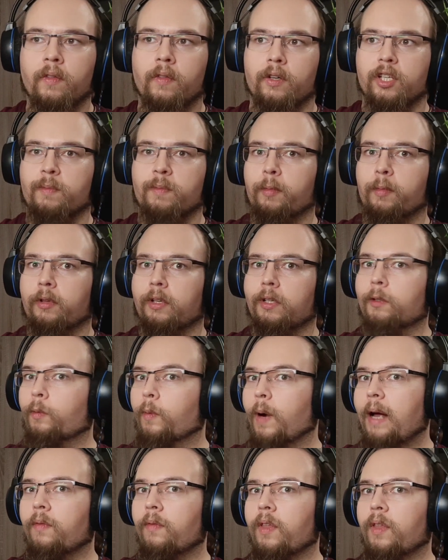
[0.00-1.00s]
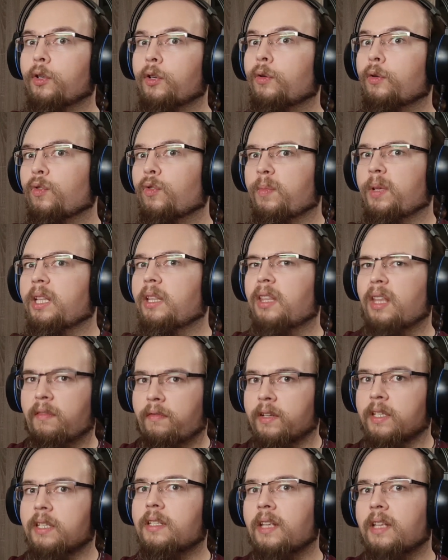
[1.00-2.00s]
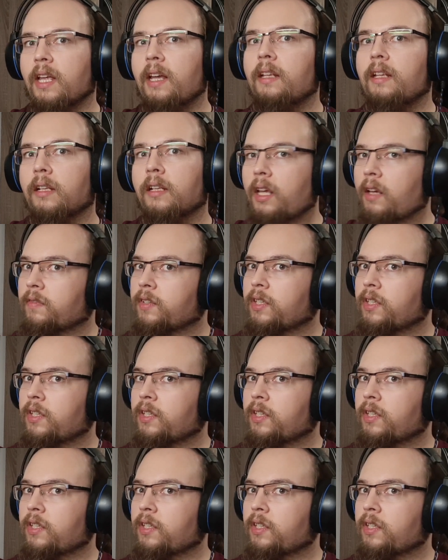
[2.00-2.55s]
There's people around them who would be devastated